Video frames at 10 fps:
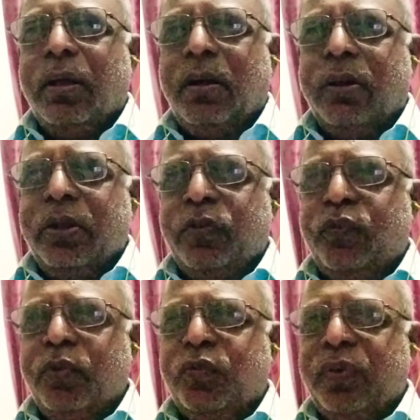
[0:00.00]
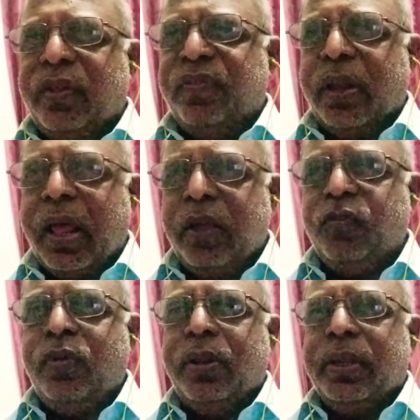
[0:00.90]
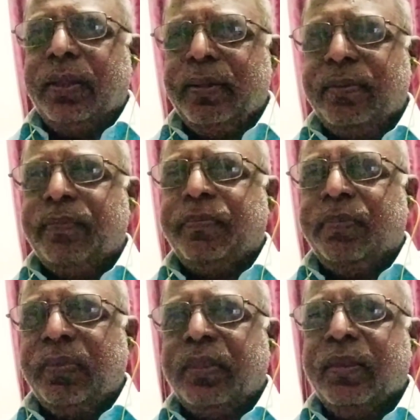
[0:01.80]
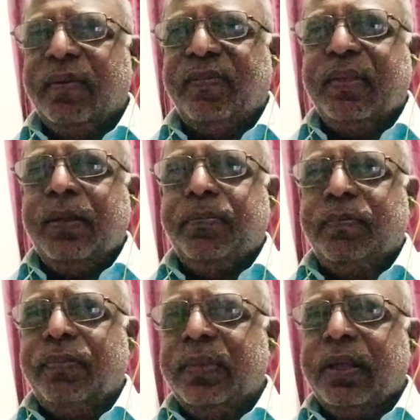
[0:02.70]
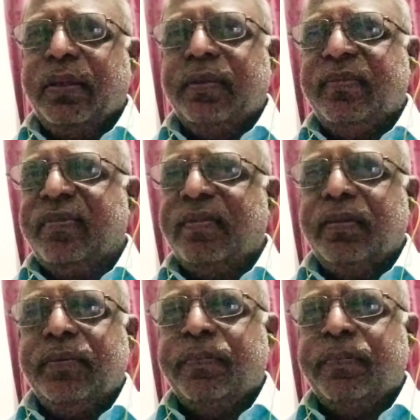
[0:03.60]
Are is used as an action. The same things.